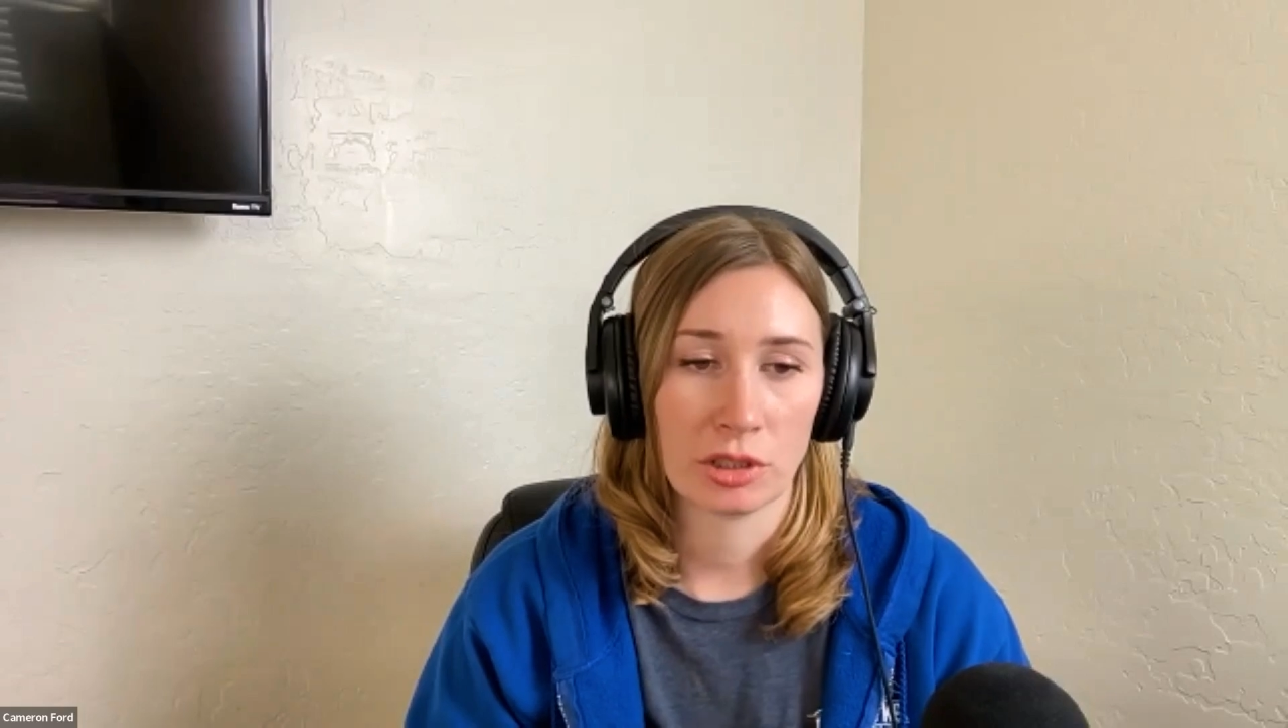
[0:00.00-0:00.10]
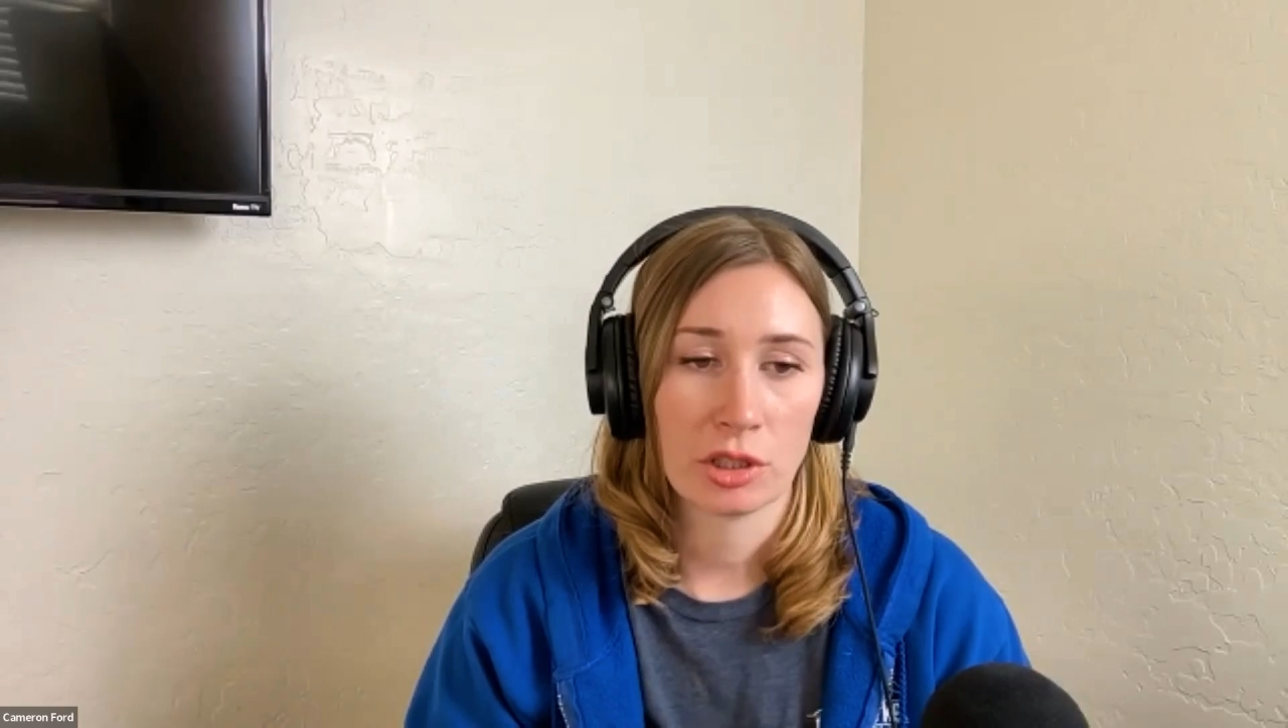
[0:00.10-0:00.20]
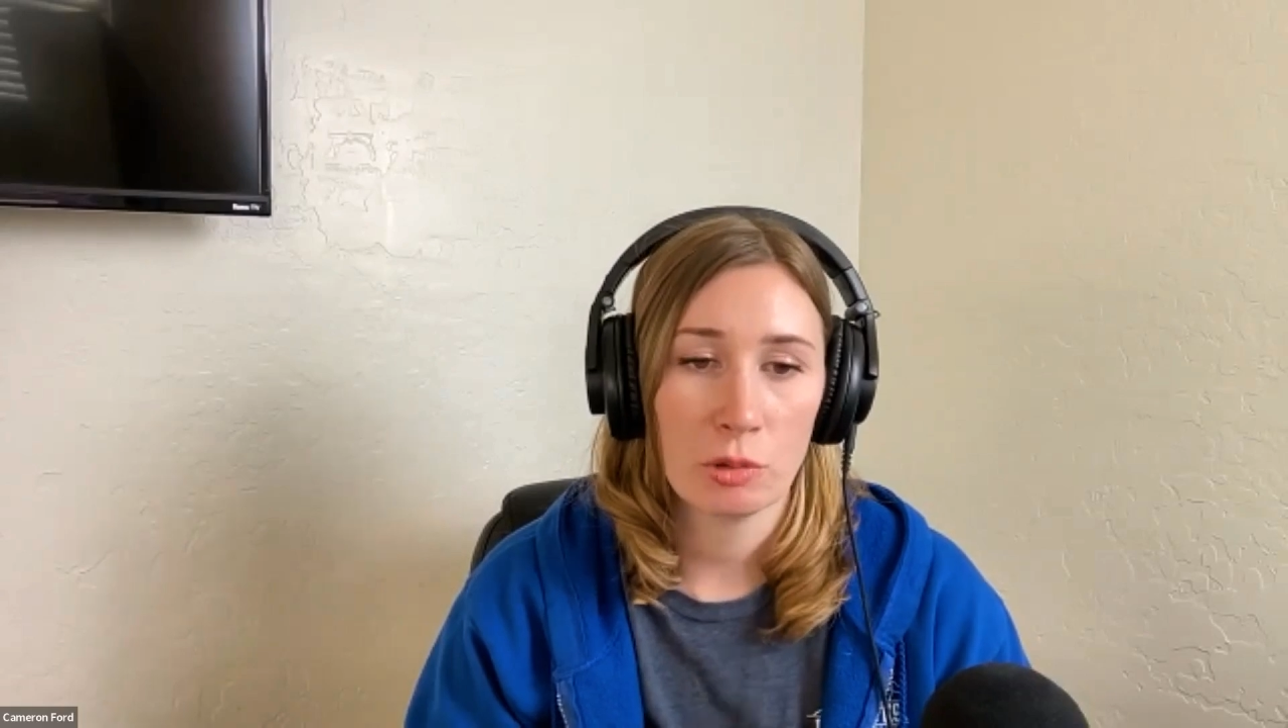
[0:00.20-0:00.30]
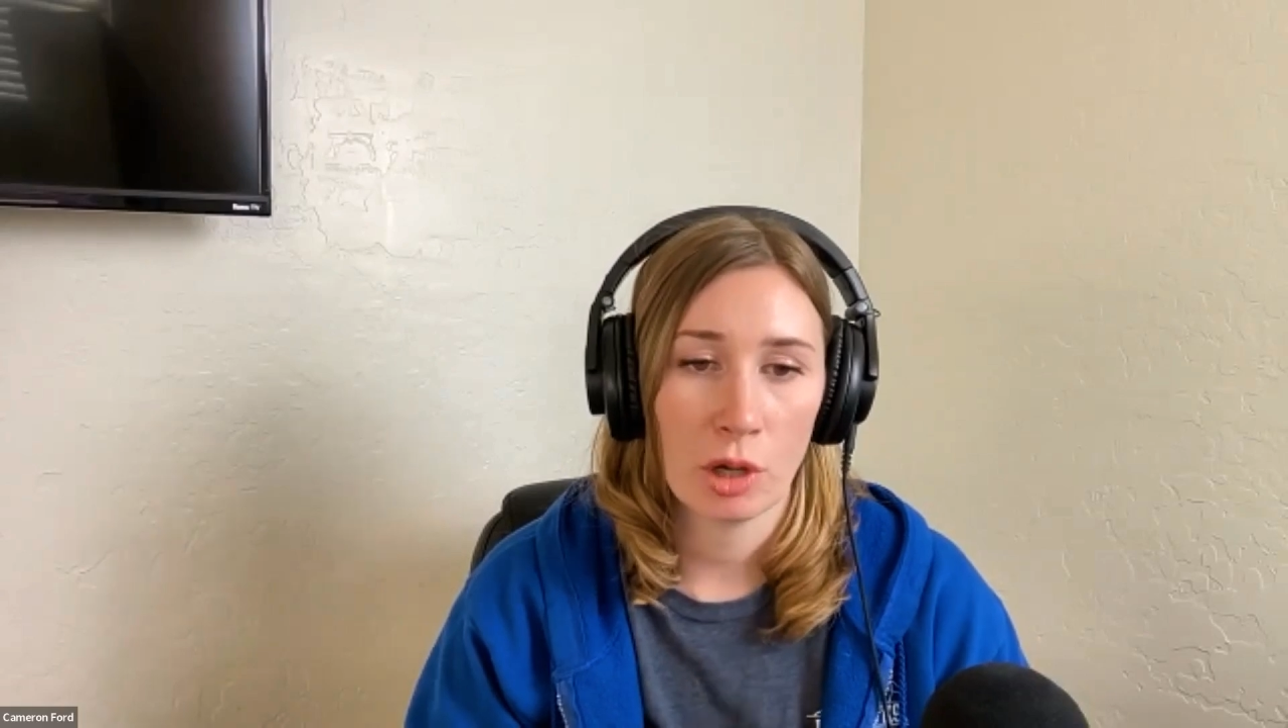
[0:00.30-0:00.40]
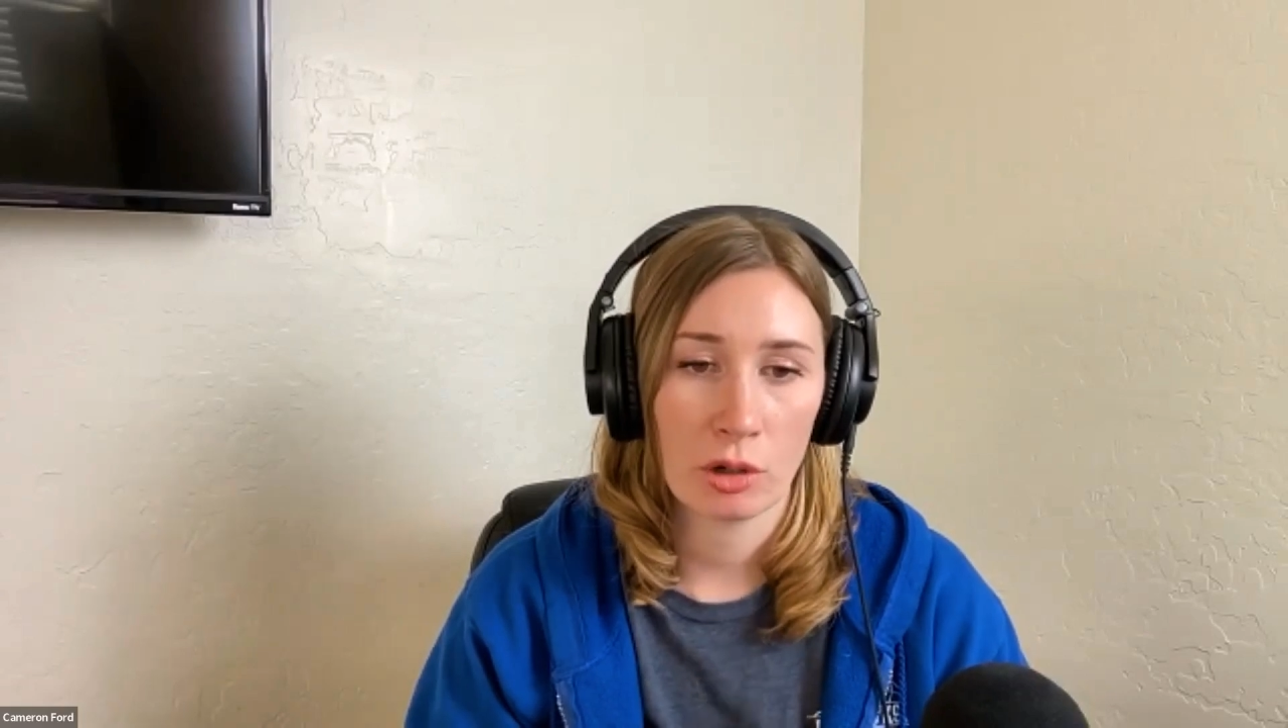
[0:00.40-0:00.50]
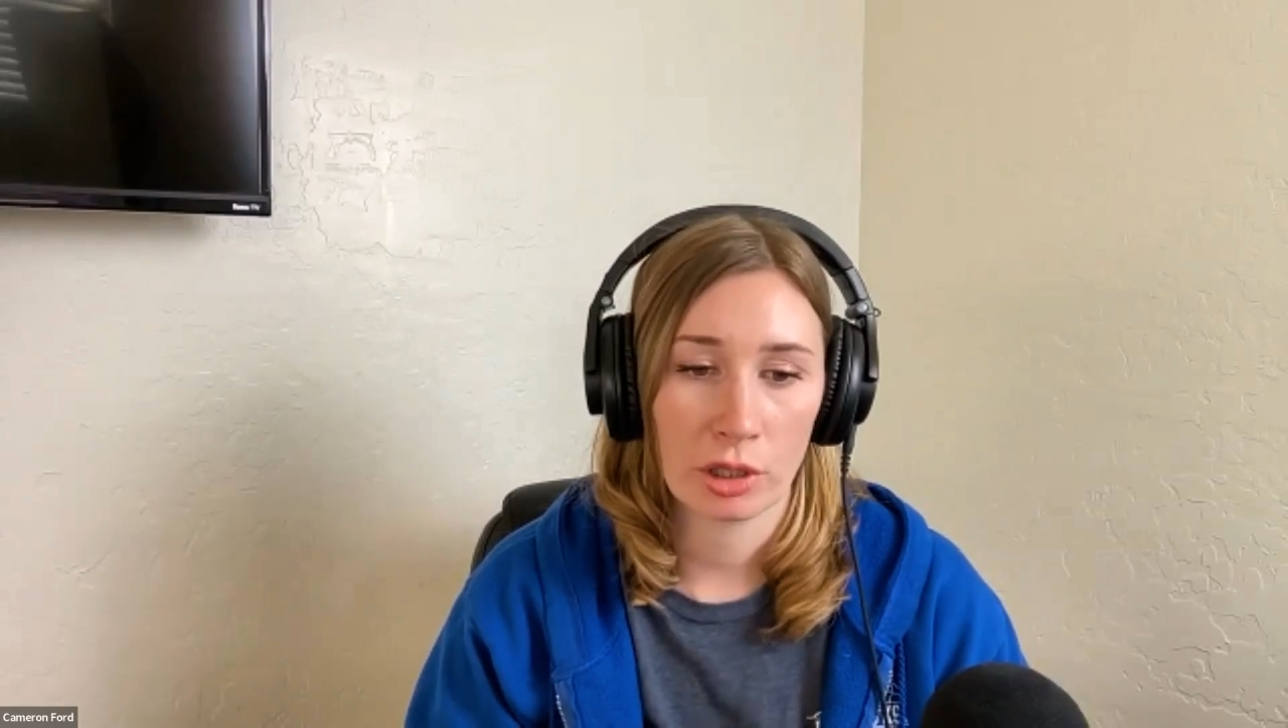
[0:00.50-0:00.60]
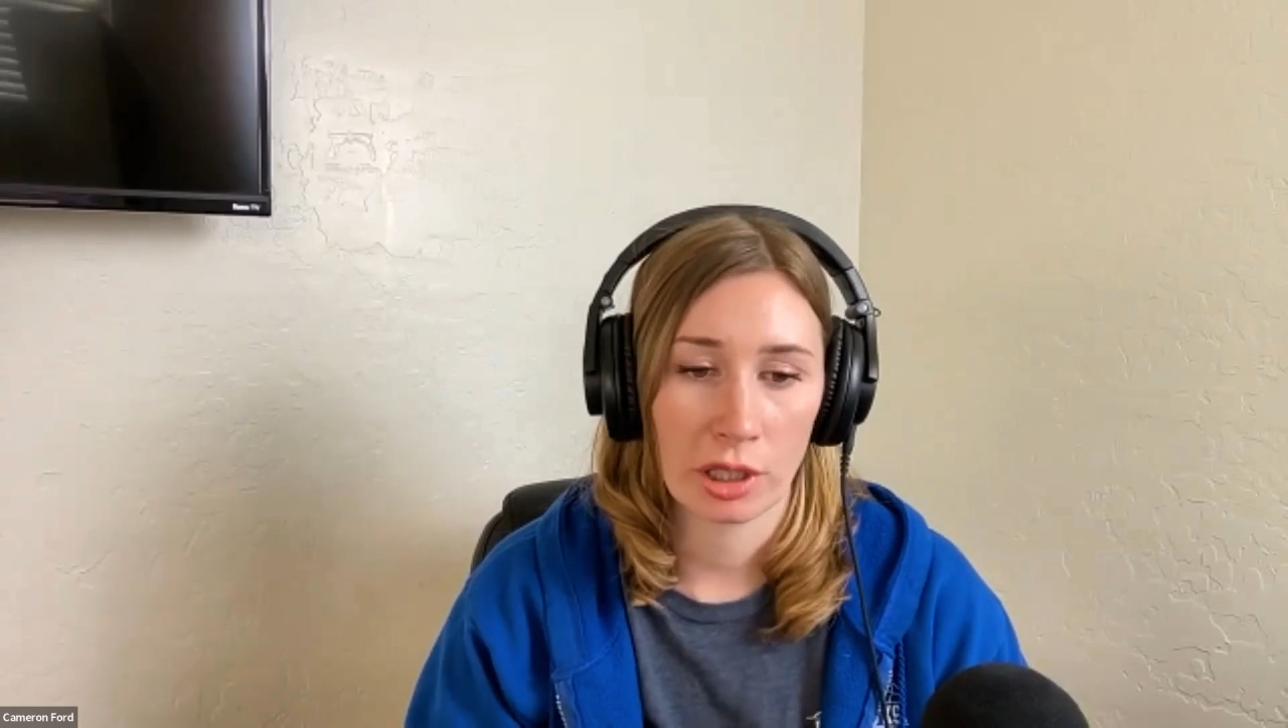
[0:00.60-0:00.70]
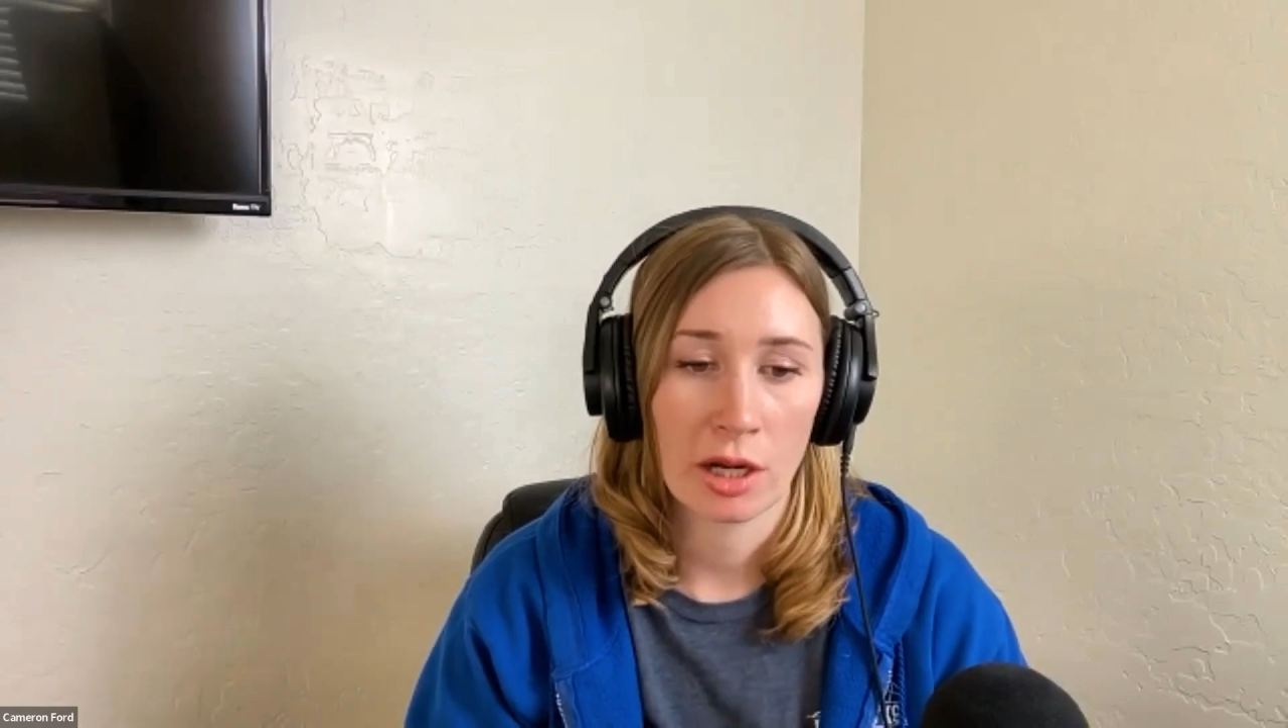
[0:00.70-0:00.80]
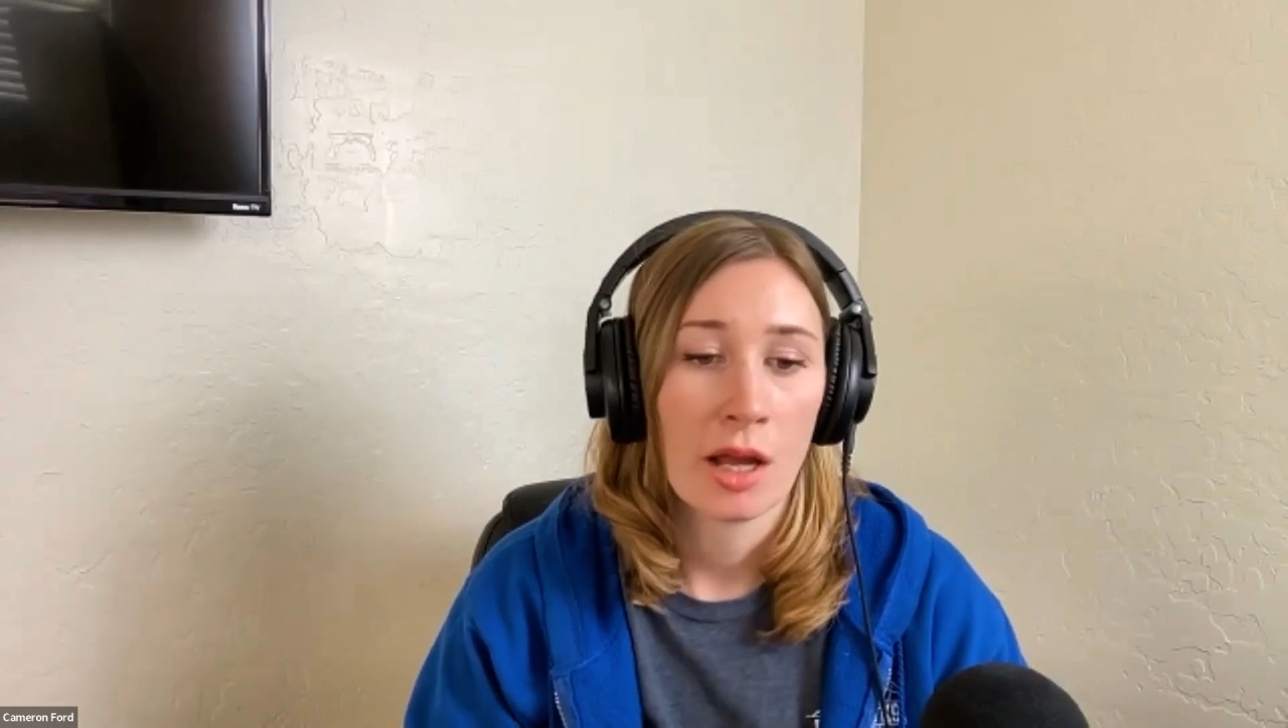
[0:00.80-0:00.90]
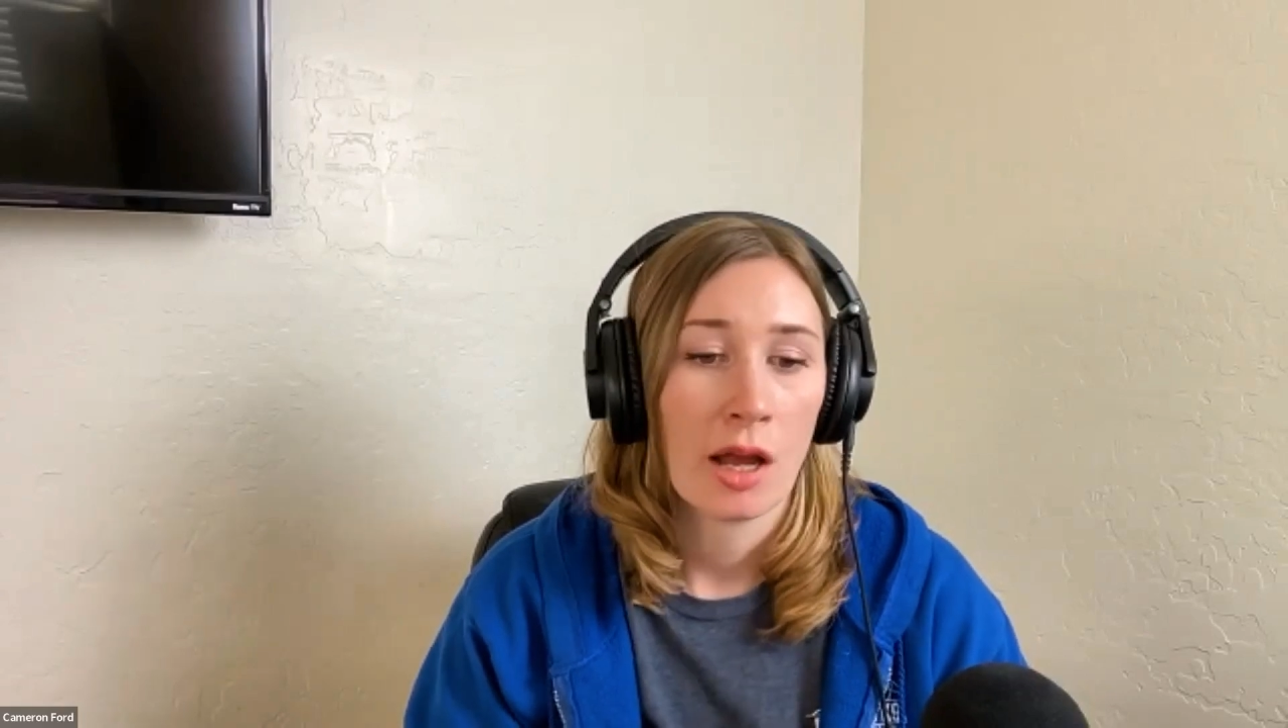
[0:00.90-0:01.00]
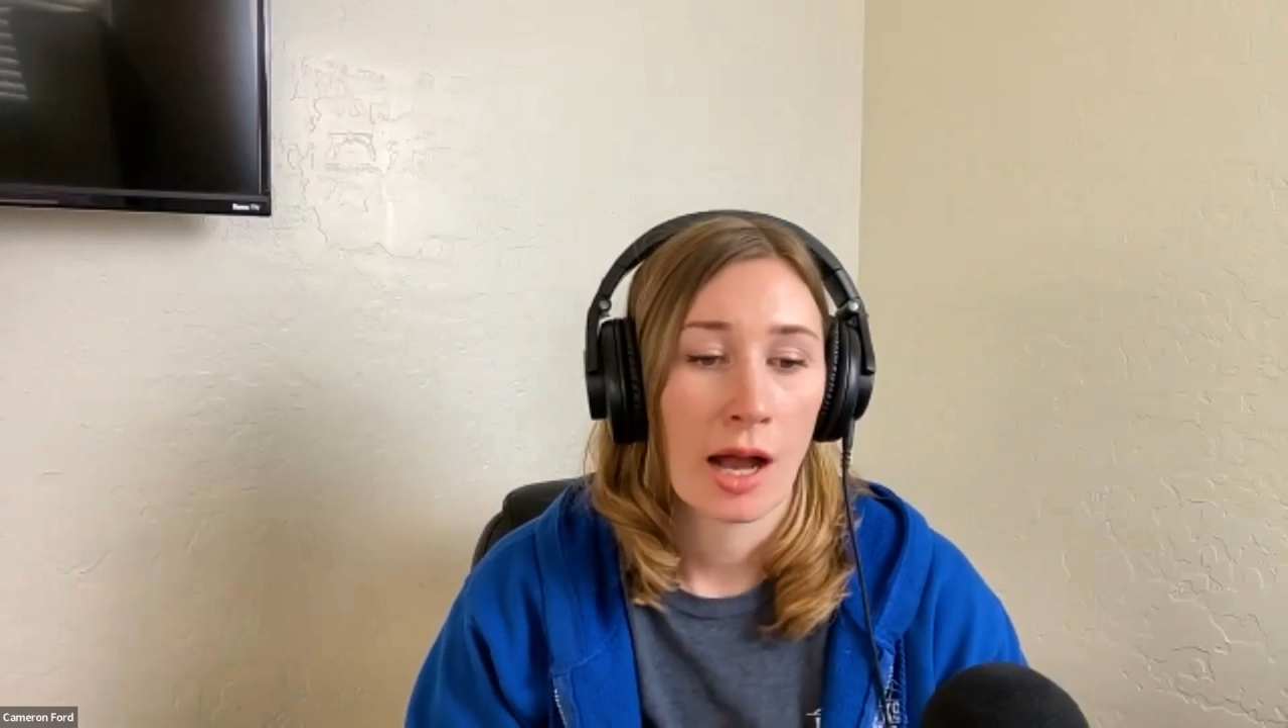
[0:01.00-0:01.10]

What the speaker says: new odor,